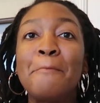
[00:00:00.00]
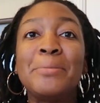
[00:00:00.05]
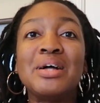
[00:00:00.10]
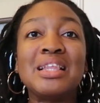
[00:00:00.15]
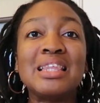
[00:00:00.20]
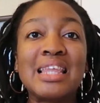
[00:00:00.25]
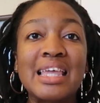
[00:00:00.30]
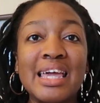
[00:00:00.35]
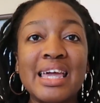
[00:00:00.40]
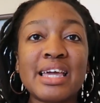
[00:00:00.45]

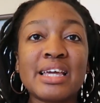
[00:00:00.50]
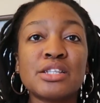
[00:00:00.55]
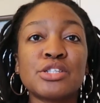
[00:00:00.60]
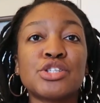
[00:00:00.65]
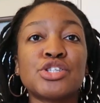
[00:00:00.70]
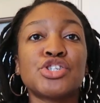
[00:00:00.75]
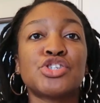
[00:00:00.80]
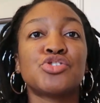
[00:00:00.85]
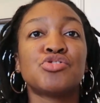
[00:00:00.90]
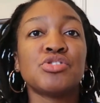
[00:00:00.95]

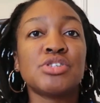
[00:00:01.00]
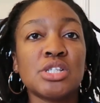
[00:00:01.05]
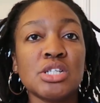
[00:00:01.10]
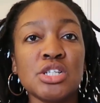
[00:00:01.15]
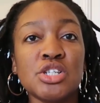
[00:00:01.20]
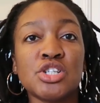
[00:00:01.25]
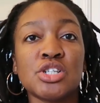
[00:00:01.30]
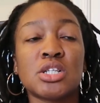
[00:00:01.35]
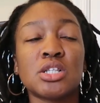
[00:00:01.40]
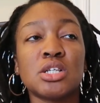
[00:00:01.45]
plan to
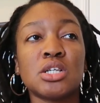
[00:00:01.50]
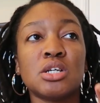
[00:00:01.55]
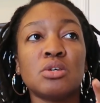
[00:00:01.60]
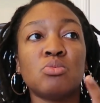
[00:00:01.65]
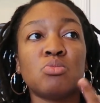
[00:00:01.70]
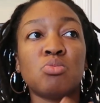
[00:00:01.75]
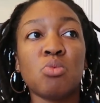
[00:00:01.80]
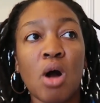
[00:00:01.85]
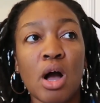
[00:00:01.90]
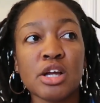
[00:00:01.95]

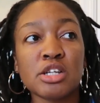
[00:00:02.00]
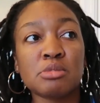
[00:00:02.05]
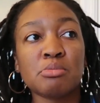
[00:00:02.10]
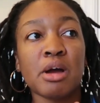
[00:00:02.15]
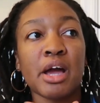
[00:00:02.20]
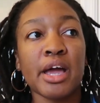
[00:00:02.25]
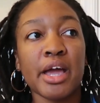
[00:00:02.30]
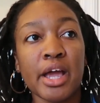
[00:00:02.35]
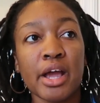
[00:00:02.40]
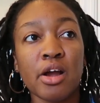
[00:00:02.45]
strategically wash
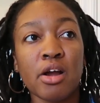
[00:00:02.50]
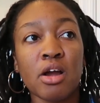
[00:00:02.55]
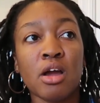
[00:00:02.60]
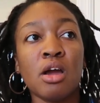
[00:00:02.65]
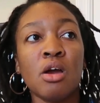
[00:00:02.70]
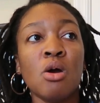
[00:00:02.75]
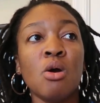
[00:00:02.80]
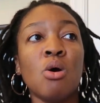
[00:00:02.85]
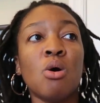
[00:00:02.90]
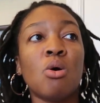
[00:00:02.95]
my
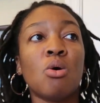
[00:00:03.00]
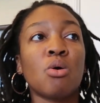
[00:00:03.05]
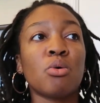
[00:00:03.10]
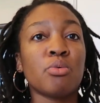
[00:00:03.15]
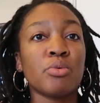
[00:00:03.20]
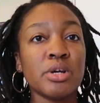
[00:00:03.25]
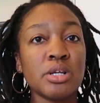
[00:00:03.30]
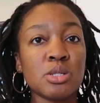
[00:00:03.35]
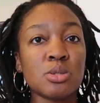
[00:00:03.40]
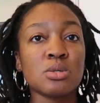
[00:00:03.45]
hair
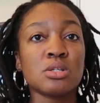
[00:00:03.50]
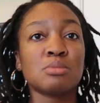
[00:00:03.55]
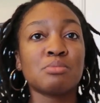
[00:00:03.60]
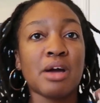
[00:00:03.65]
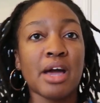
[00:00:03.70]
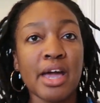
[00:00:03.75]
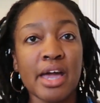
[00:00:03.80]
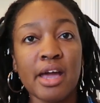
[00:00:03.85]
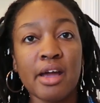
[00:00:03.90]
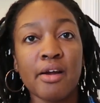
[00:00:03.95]
or retwist
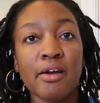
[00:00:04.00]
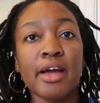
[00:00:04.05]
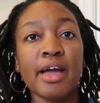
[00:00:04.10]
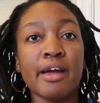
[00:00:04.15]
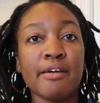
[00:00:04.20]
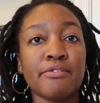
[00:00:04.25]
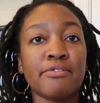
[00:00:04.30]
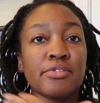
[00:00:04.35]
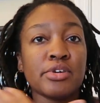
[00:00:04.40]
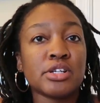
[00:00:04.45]
my hair
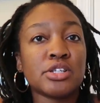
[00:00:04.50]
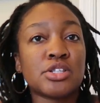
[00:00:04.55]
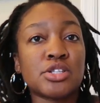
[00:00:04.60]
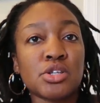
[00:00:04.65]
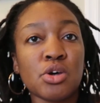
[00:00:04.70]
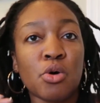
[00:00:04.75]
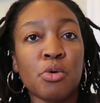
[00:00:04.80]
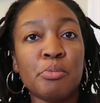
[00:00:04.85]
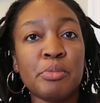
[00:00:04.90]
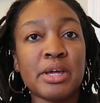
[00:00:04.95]
every
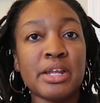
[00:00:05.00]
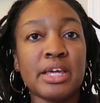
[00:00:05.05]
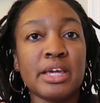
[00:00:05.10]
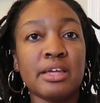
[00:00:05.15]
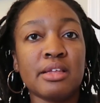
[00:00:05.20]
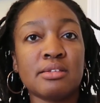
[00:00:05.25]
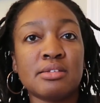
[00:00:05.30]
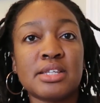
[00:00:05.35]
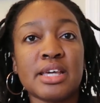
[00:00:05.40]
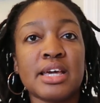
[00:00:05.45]
so
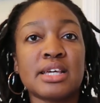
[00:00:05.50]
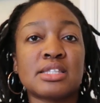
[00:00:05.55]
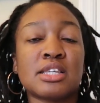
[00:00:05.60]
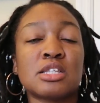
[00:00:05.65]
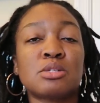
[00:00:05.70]
many days.